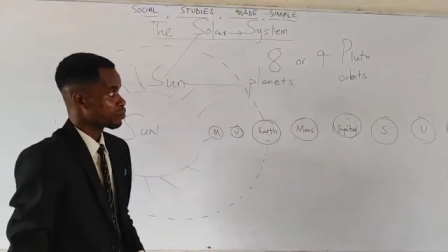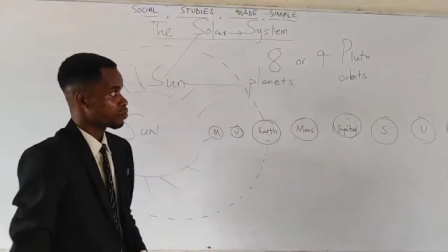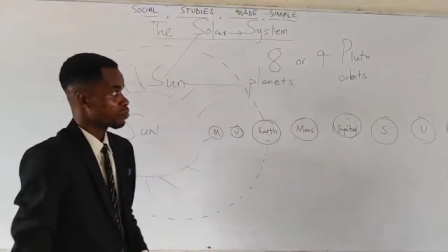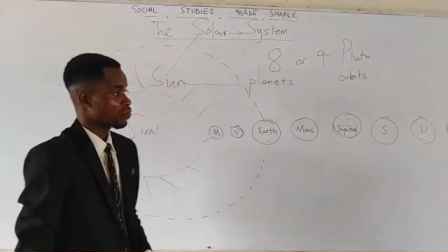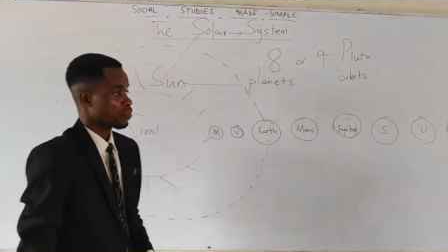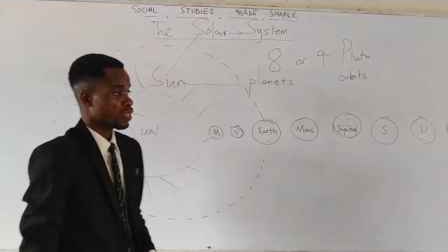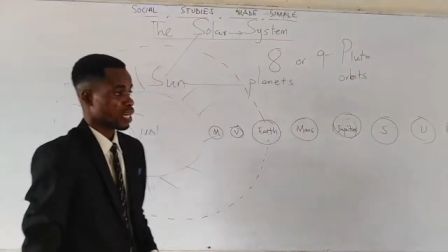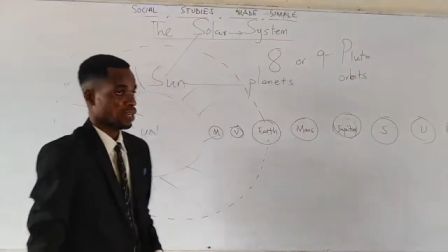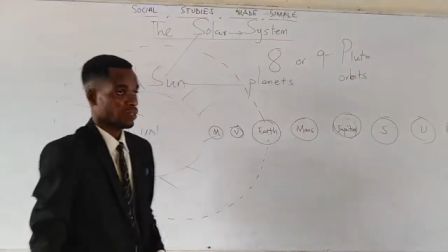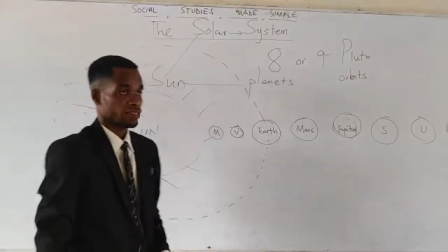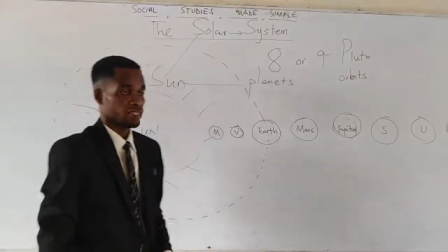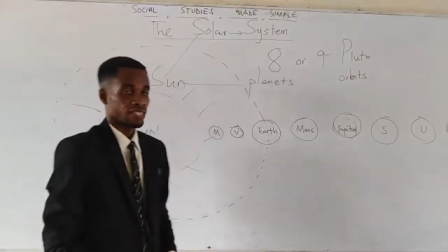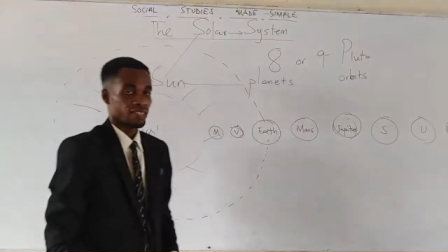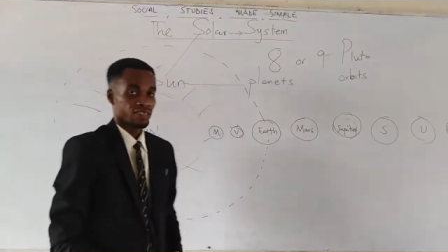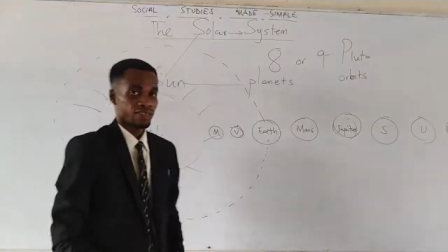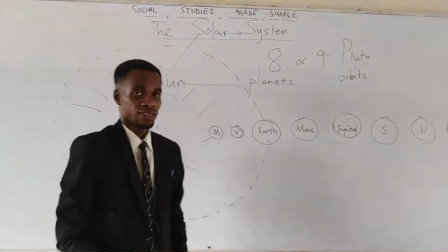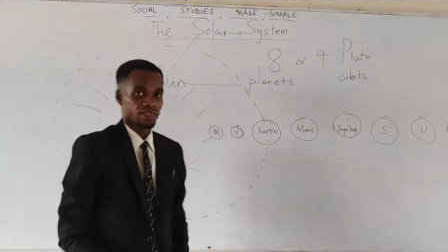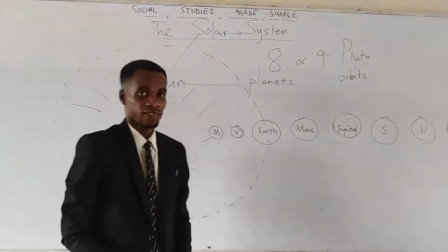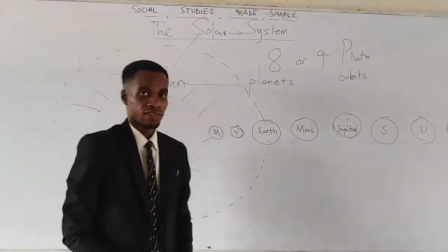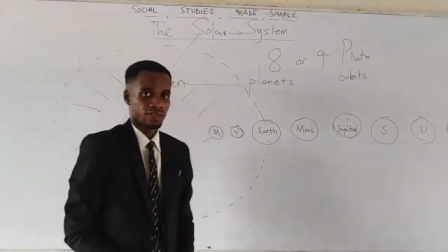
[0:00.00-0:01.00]

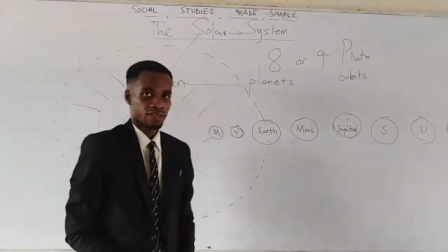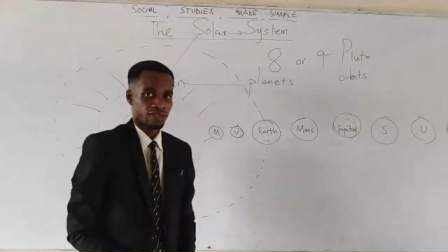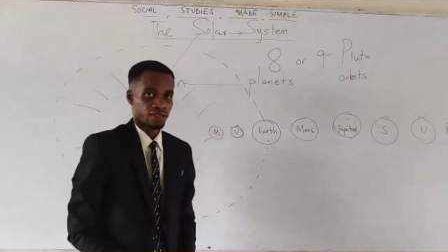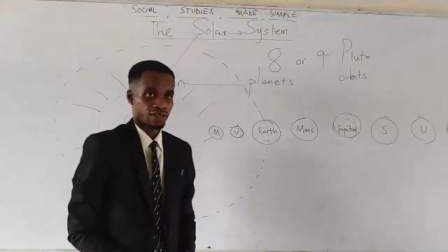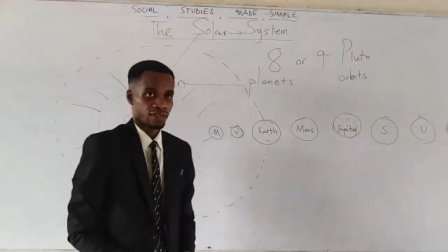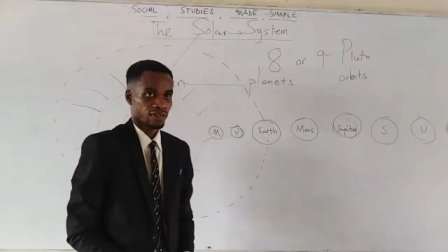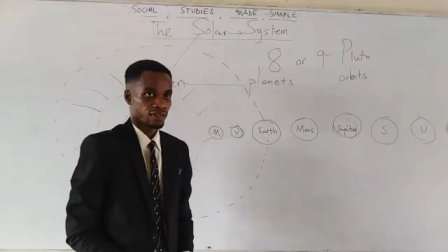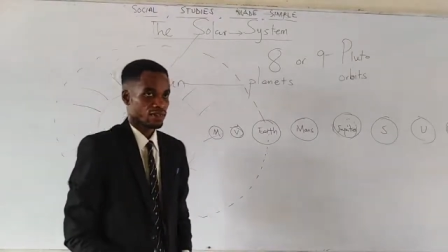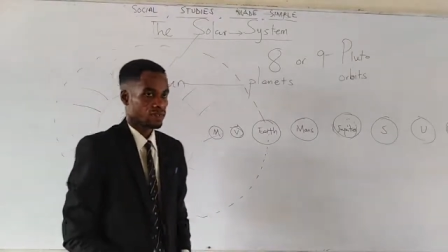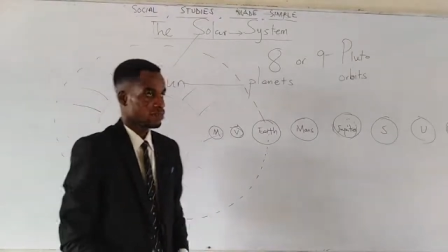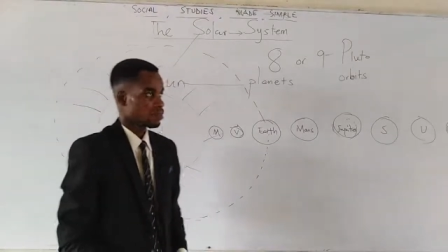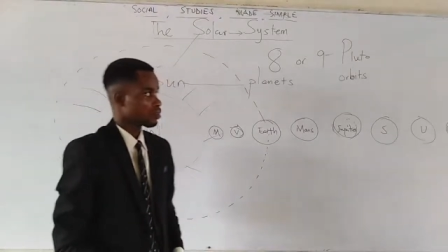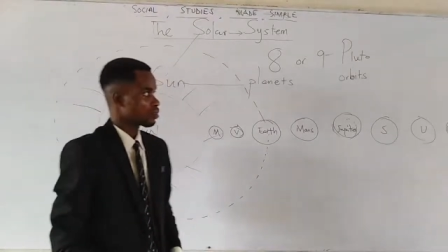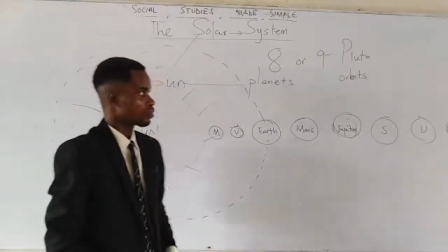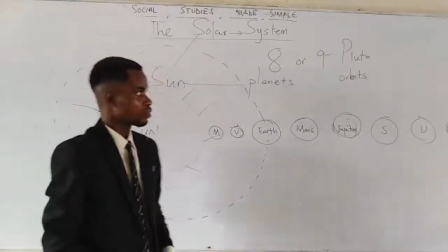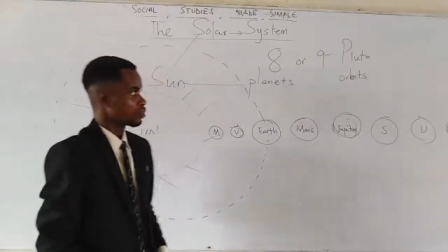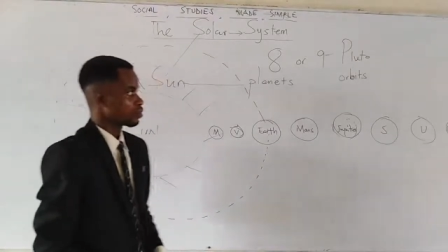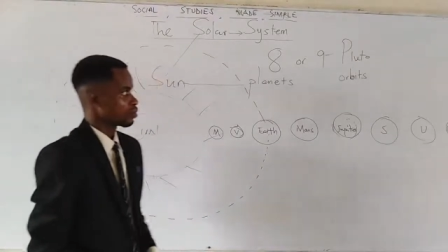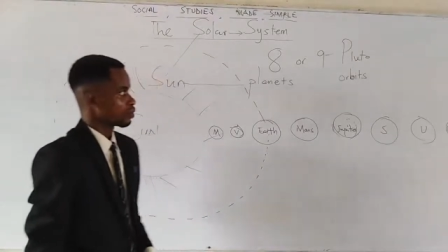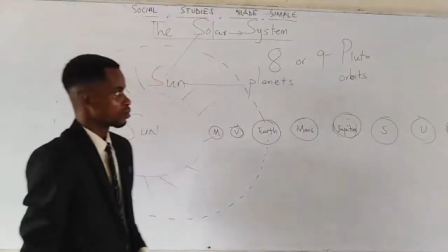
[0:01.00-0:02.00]
2006,
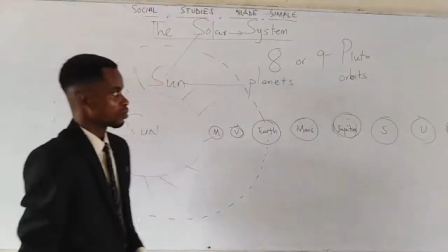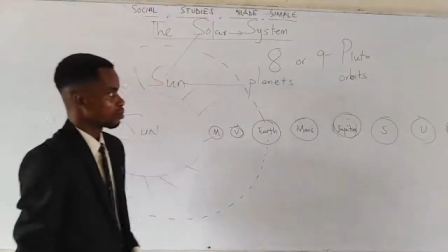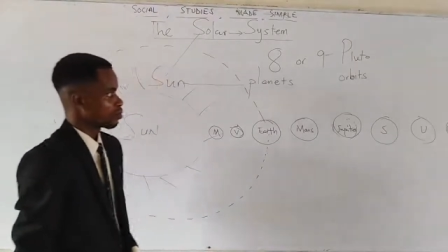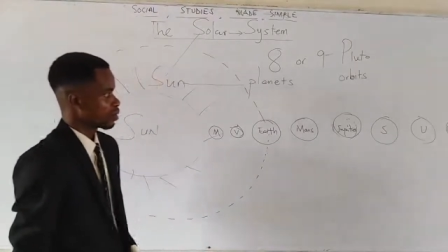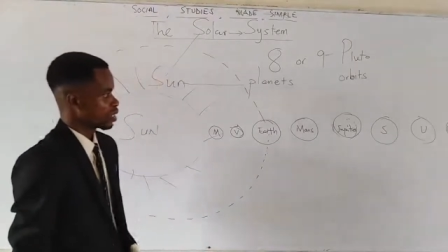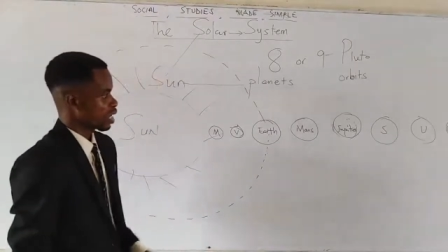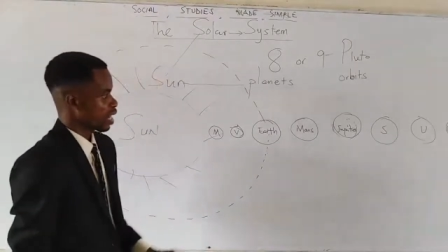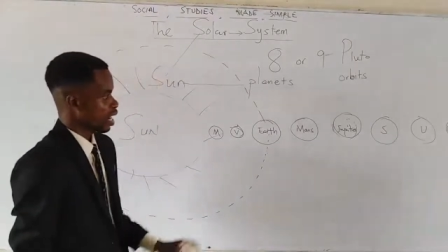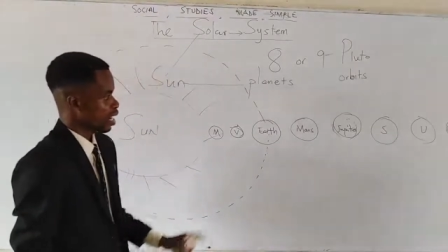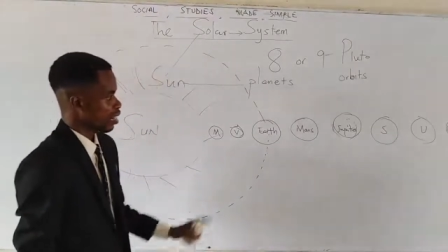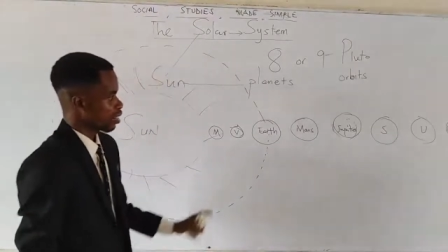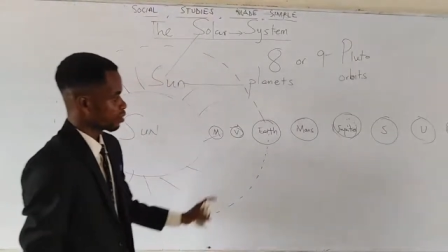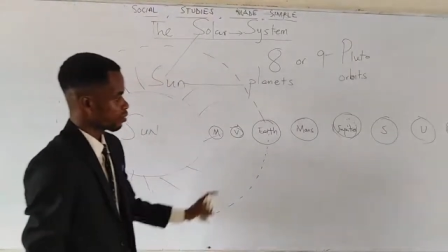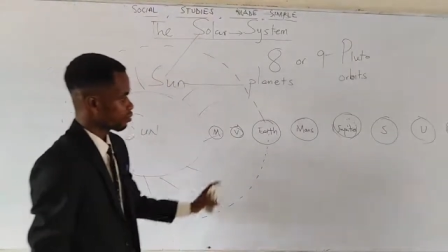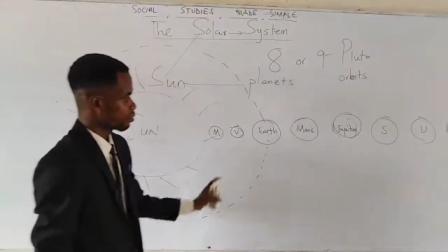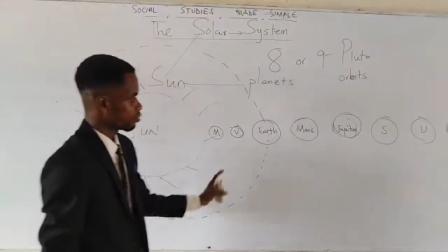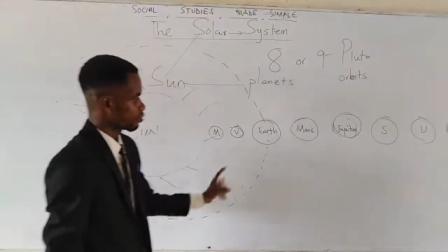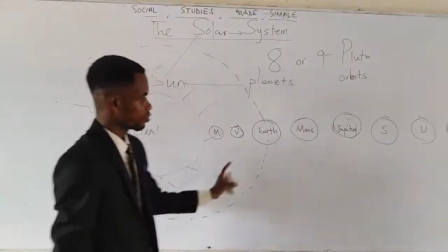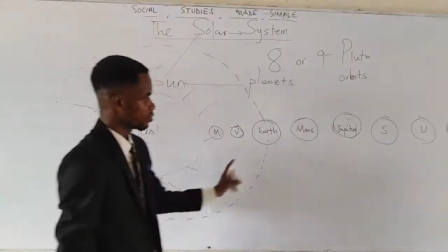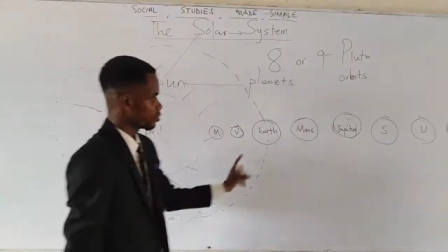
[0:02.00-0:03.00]
we
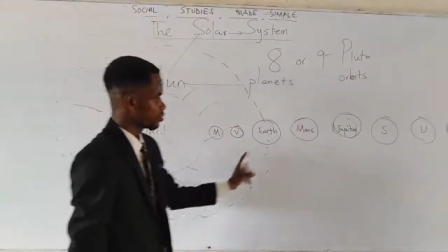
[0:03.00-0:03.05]
have